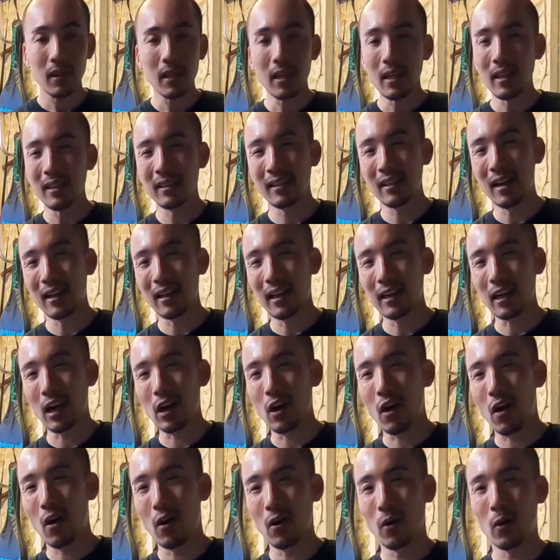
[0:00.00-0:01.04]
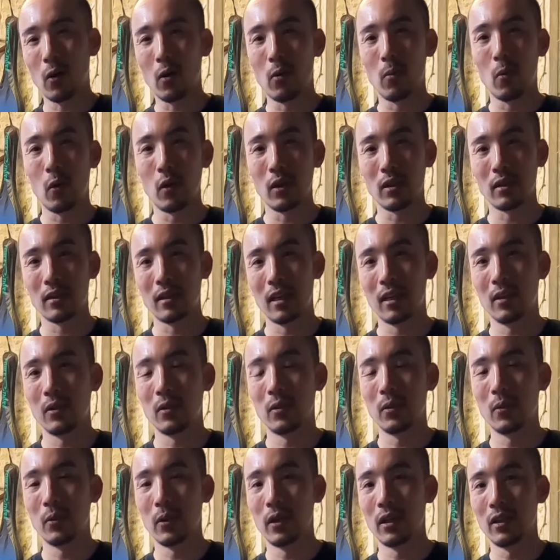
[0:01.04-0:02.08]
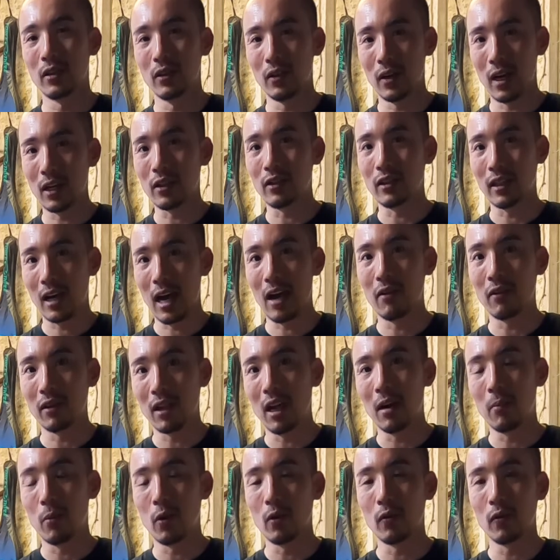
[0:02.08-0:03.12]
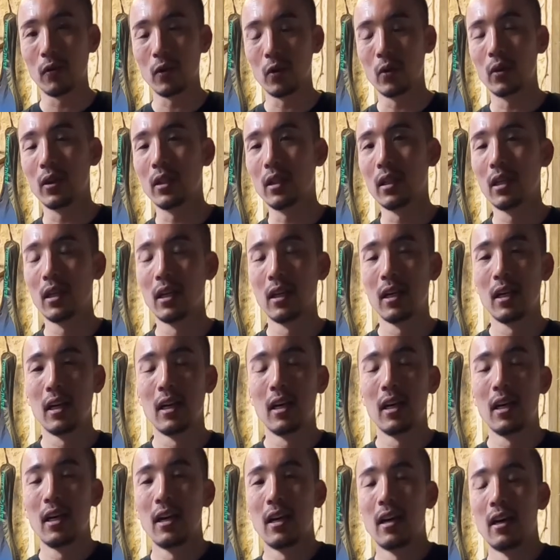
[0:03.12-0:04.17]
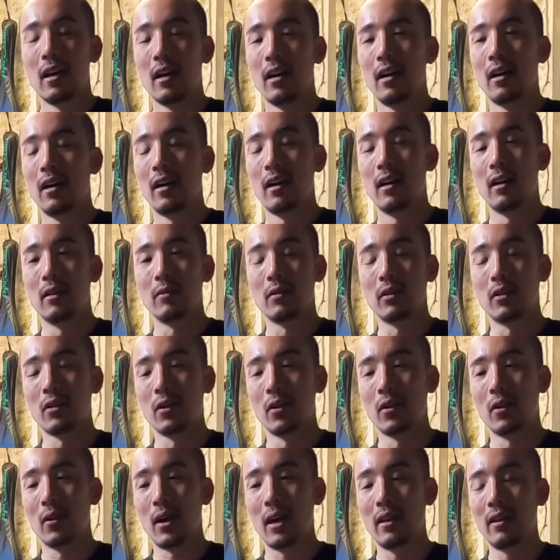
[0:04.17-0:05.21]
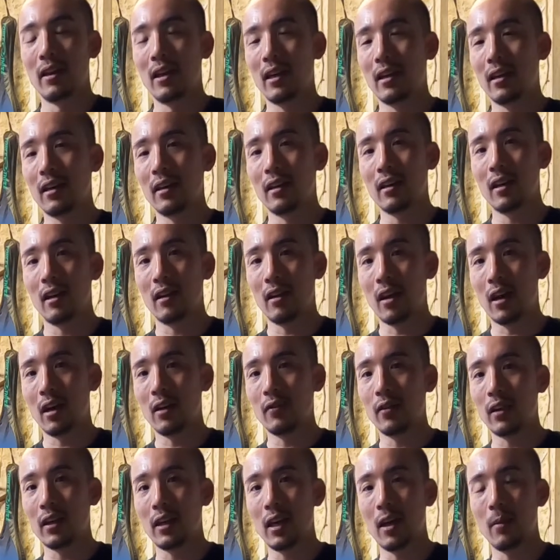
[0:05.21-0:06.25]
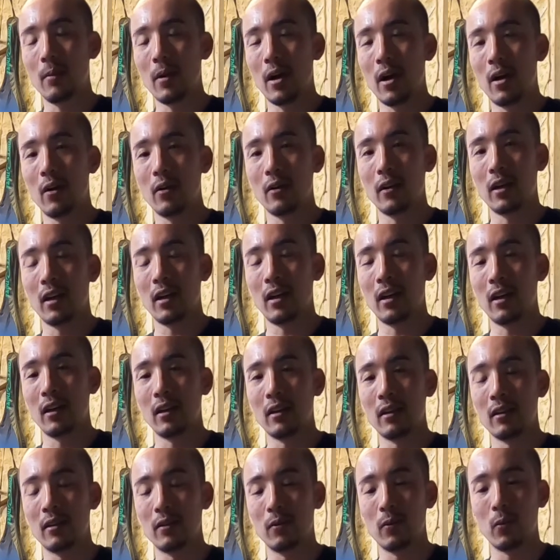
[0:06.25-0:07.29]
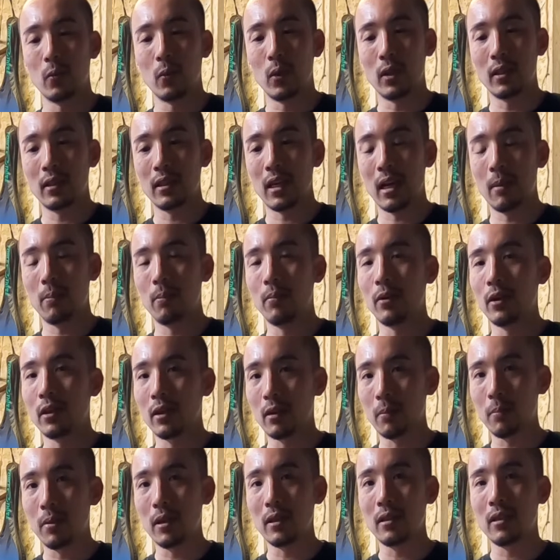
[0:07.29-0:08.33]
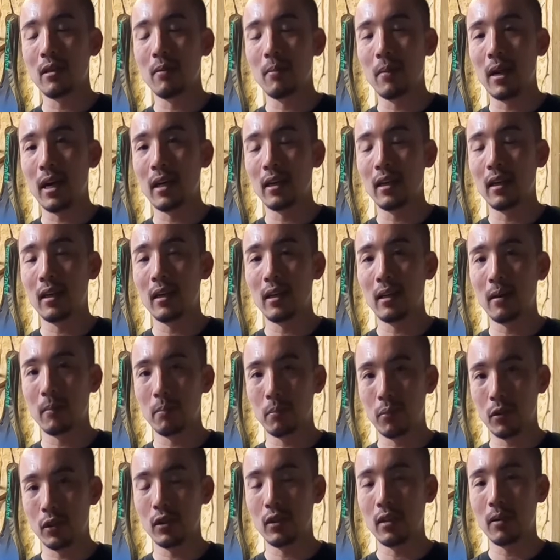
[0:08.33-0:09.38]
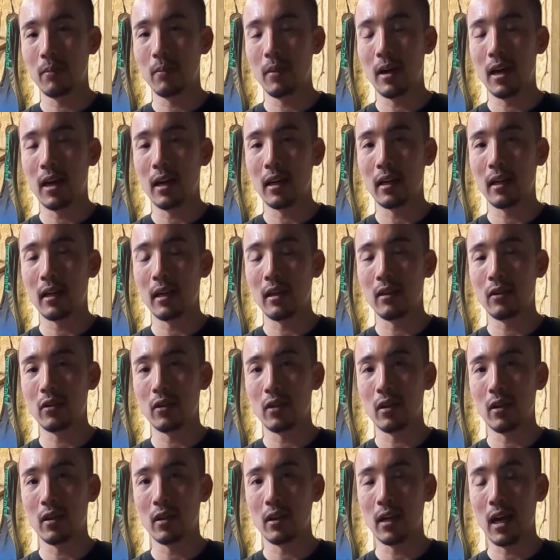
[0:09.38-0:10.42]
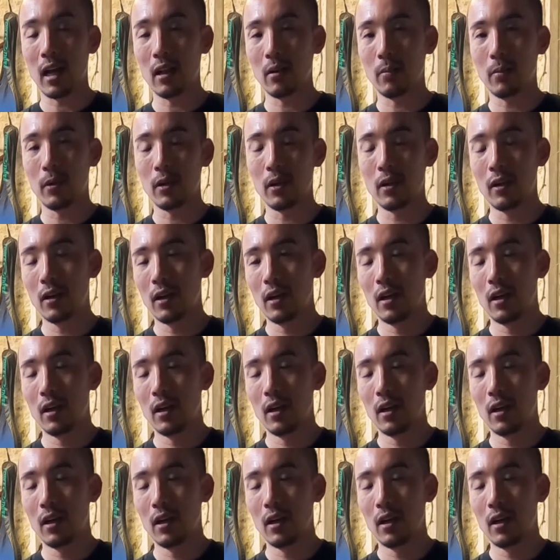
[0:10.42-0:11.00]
It's not like a car or a motorcycle where you actually have a lot more fluid. So I think a lot of it came out, and once I put the piston back in, pushed it back into the caliper,